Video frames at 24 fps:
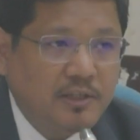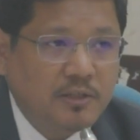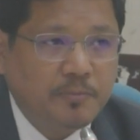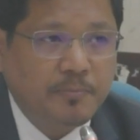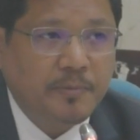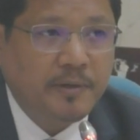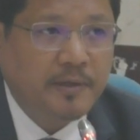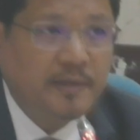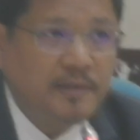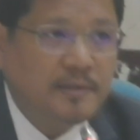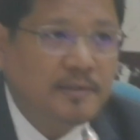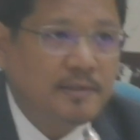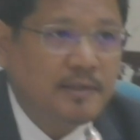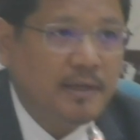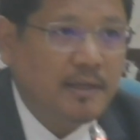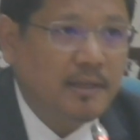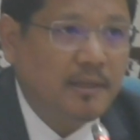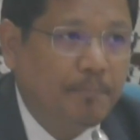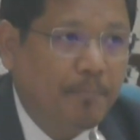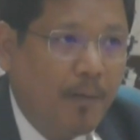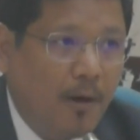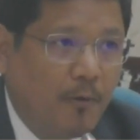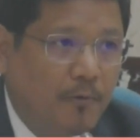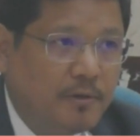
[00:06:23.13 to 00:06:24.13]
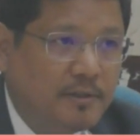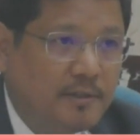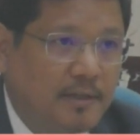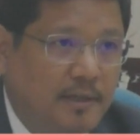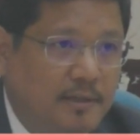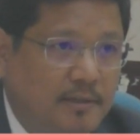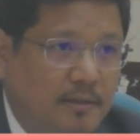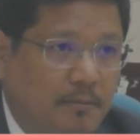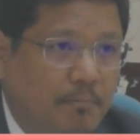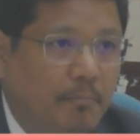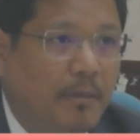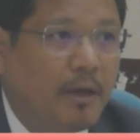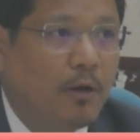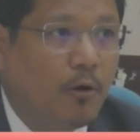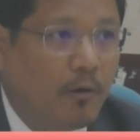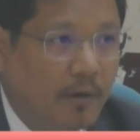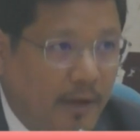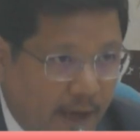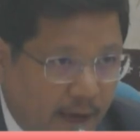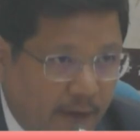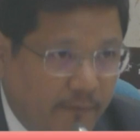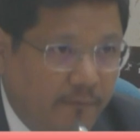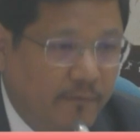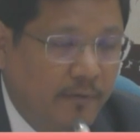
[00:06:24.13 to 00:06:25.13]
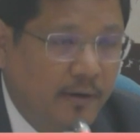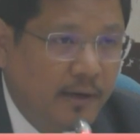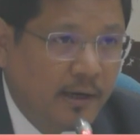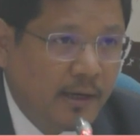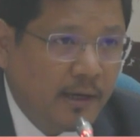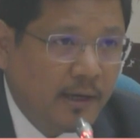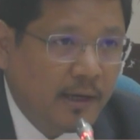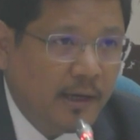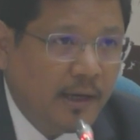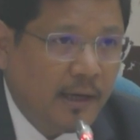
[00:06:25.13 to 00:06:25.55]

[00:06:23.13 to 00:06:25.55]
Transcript: experience in the power sector may not have.